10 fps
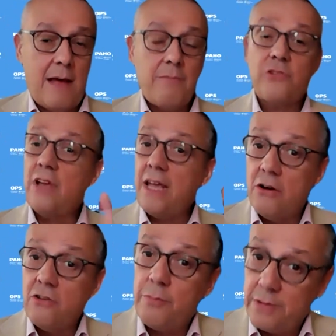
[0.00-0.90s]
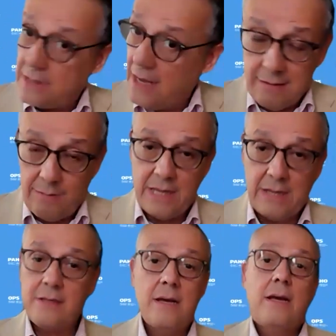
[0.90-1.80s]
I'm not saying 100%,
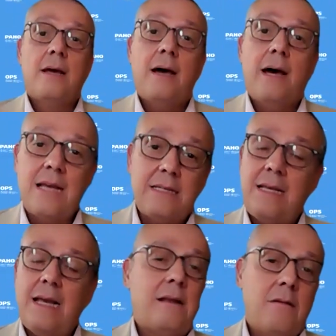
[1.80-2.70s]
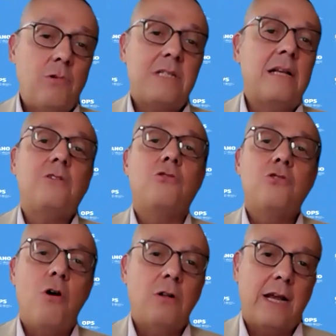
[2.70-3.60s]
because as I said, we still don't
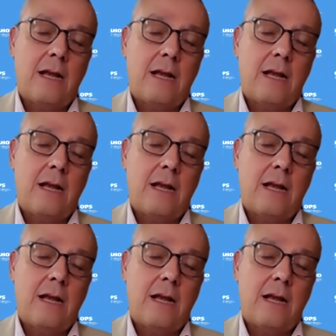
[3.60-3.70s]
know